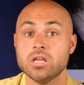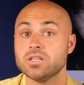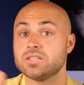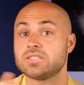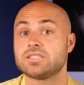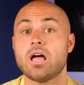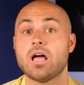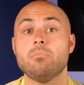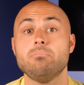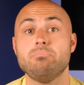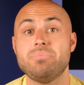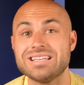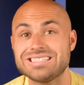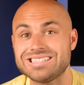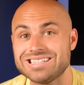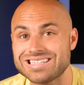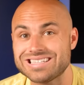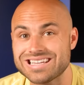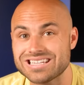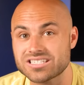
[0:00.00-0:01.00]
Some
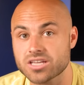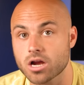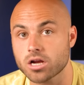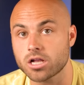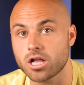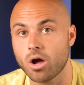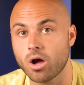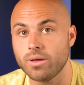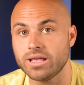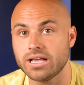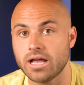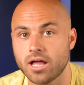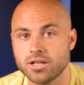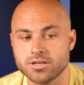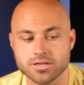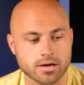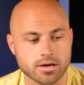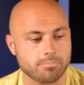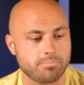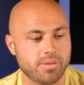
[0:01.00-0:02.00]
businesses are going
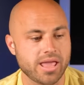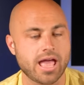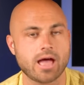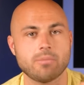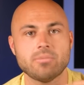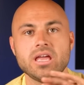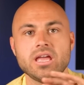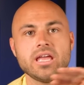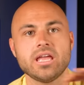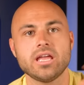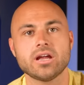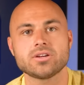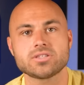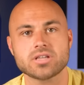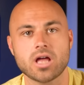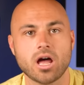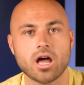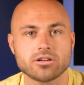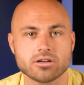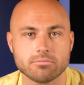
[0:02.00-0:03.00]
under, bam, here's
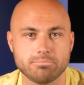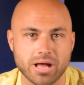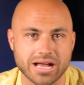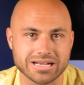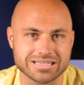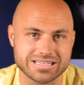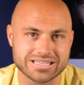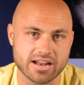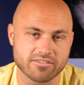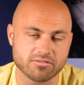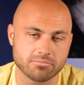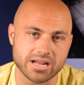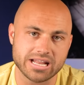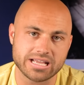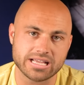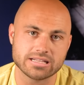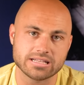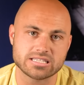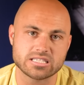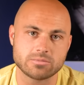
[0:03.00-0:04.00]
$100 that everybody
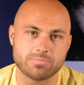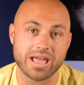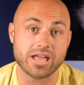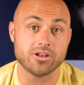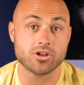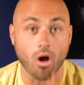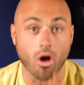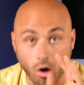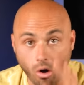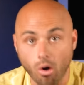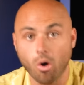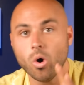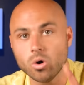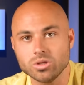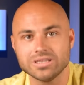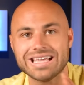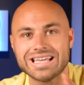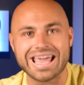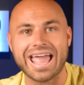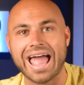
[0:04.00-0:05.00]
can spend
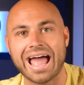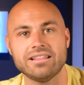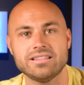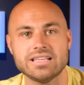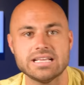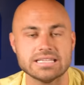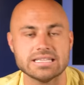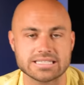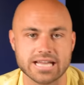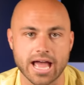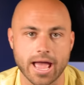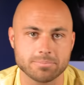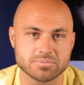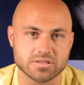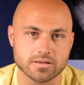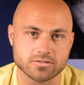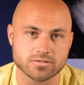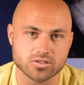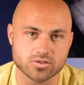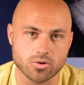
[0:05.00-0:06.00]
only at these
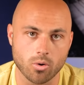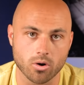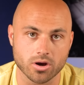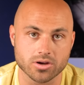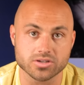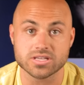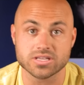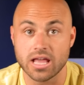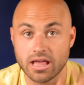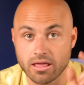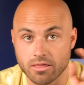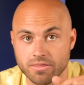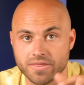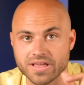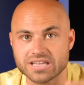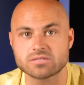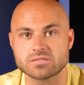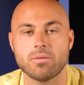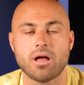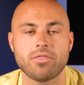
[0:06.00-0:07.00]
types of stores
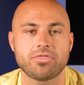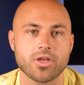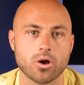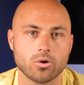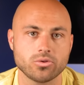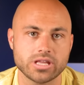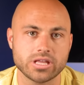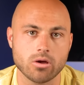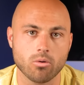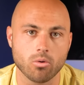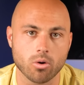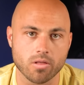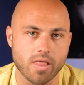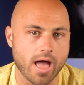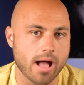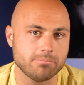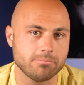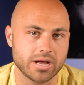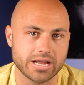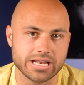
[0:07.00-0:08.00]
this month only, or
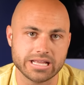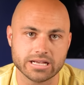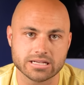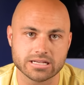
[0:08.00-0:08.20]
that money